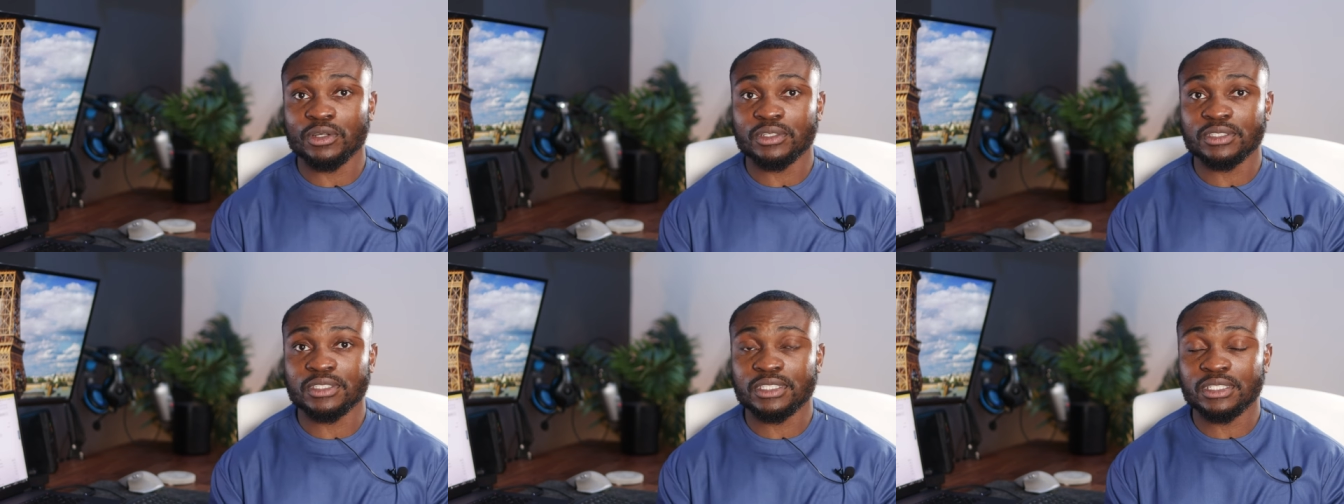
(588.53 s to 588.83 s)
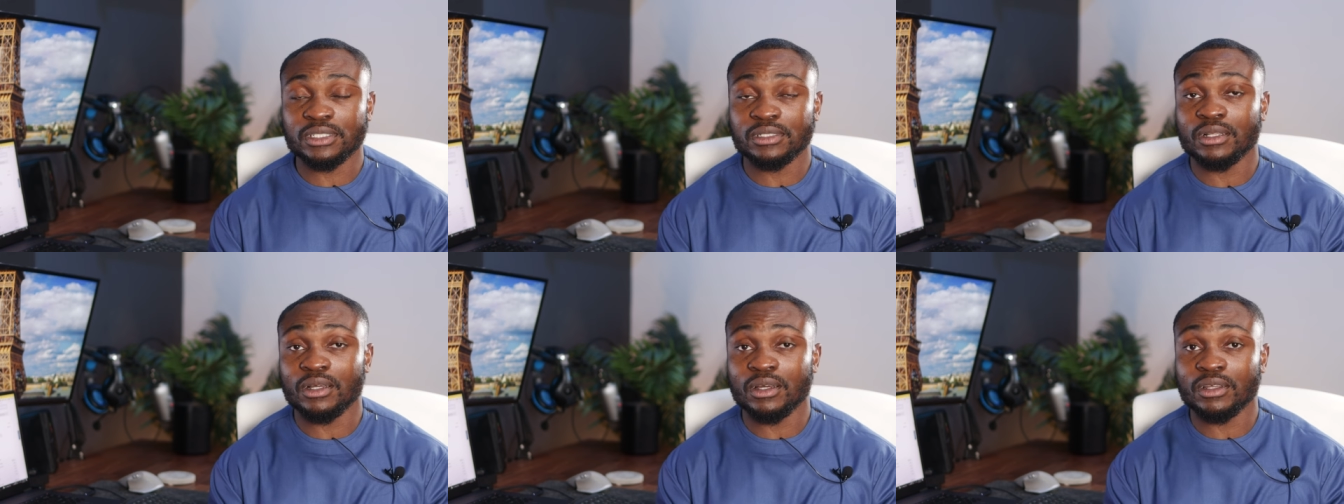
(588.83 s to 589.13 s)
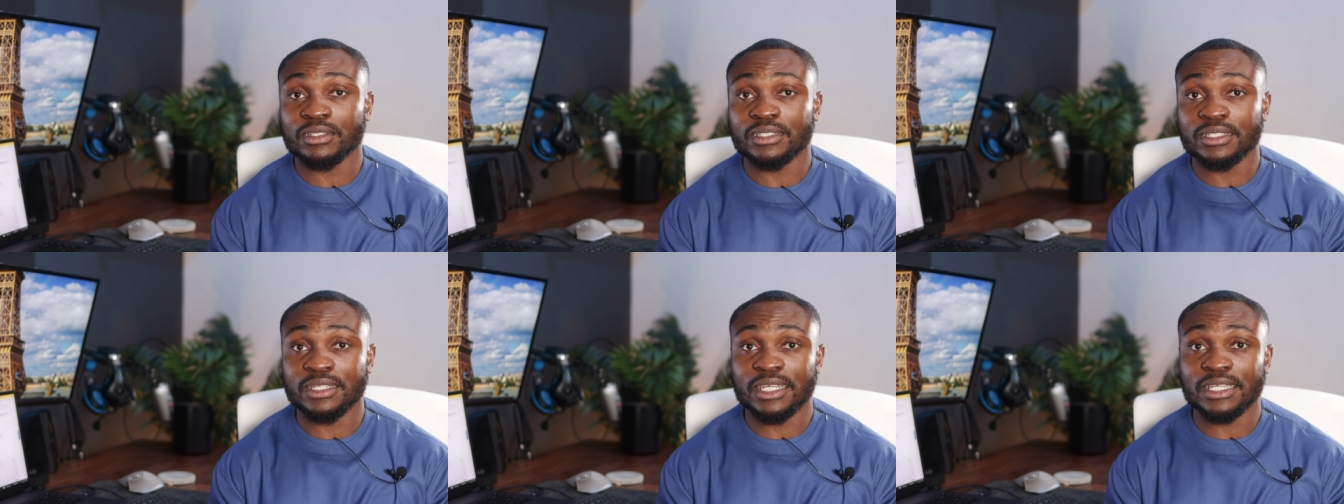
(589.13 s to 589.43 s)
still
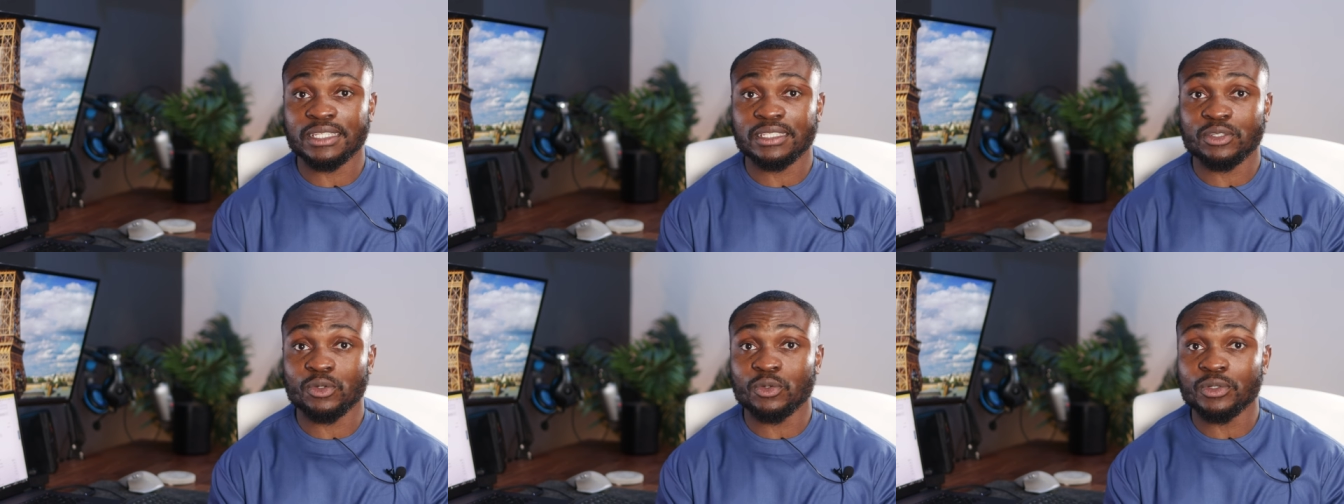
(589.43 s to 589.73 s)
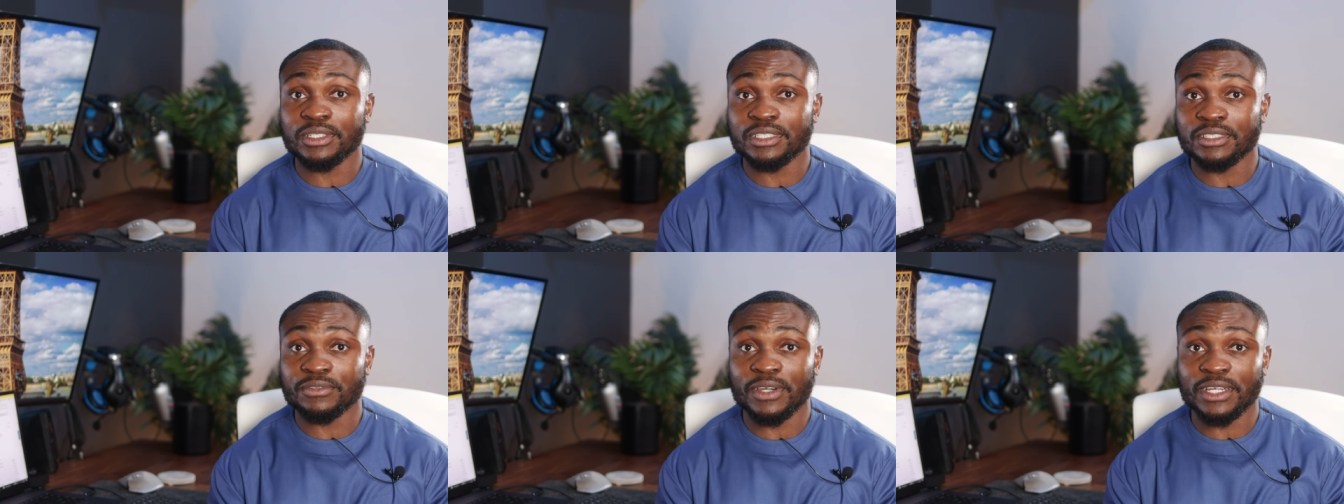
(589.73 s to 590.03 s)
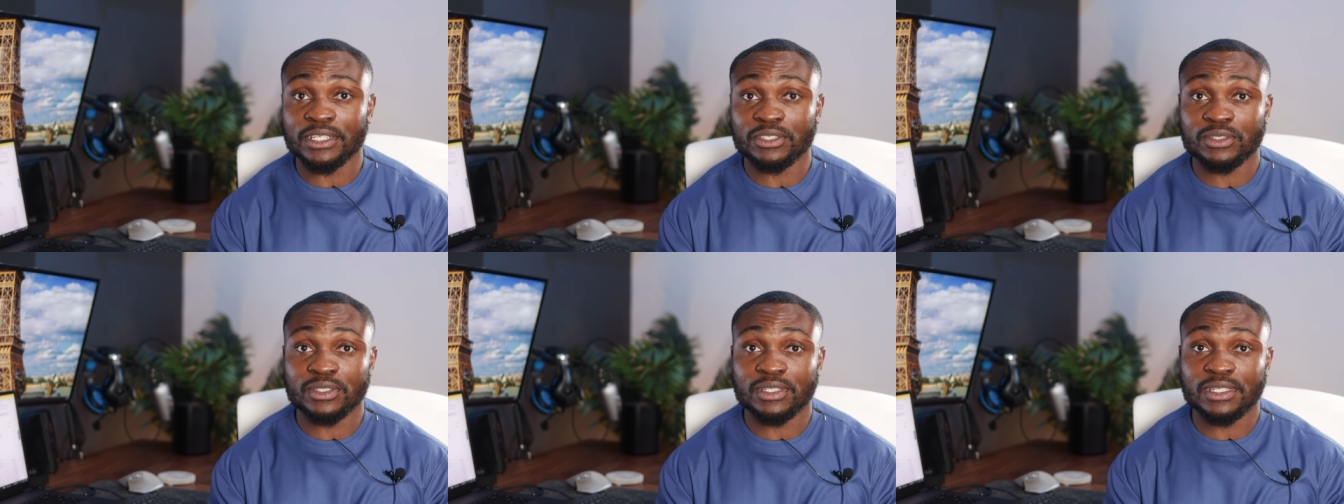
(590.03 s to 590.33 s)
on the Nest, the only
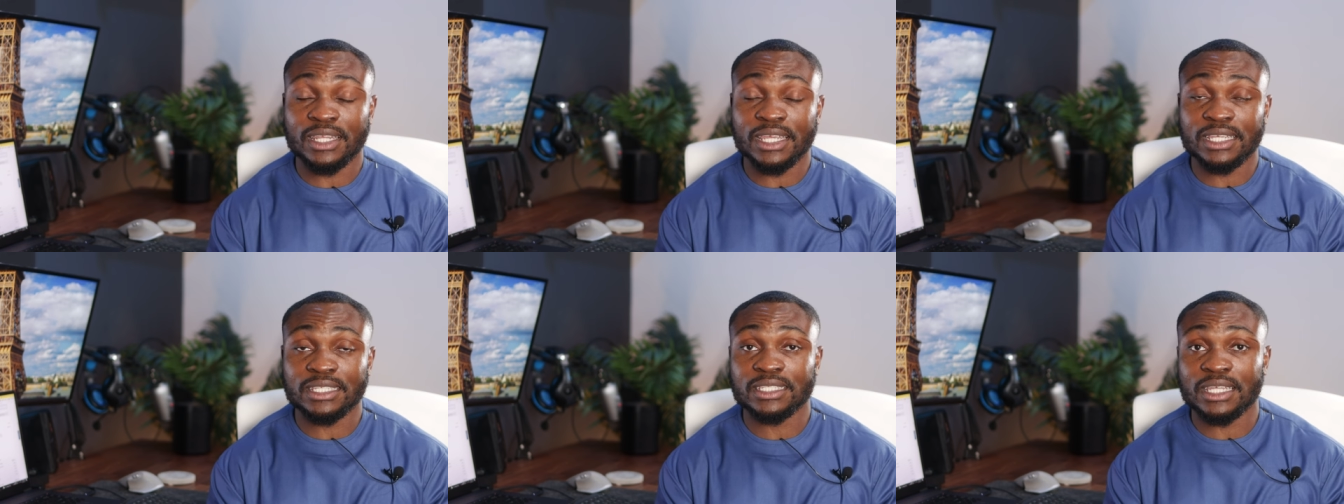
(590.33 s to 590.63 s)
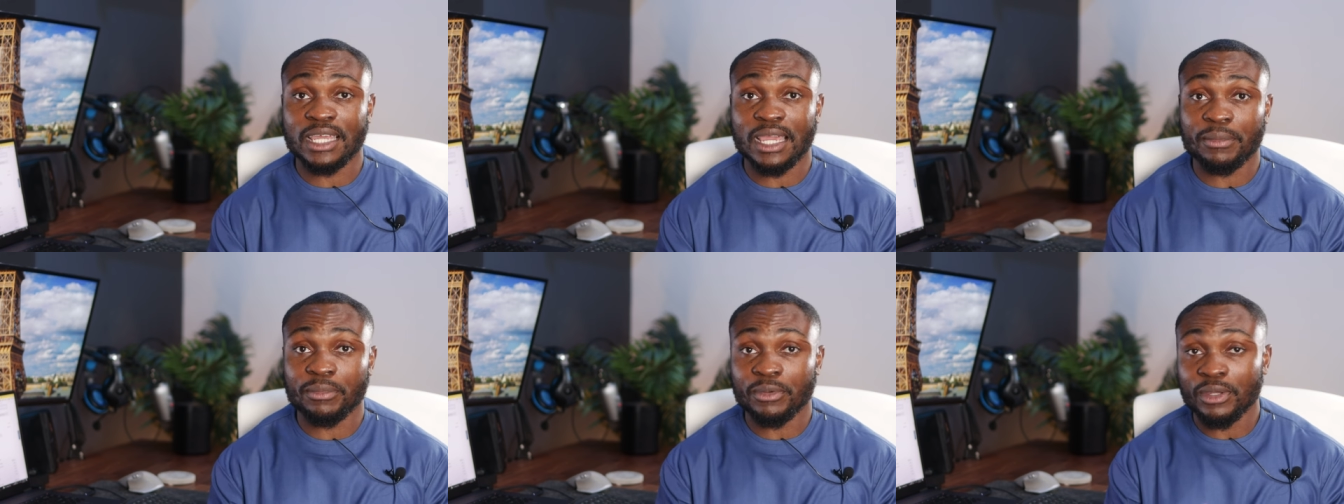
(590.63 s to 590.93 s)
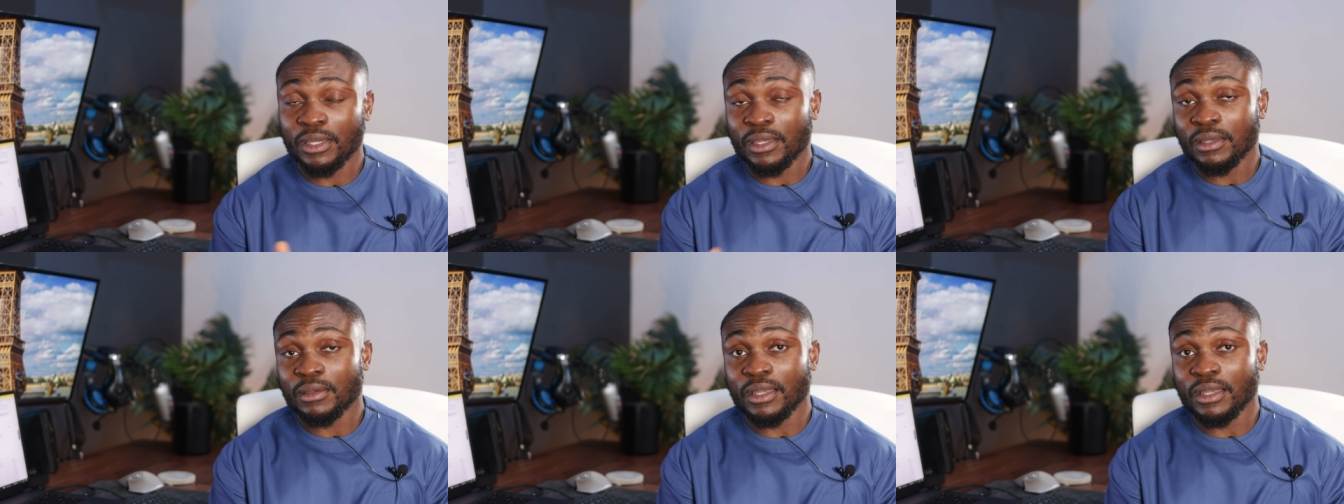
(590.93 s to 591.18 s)
device on the Nest app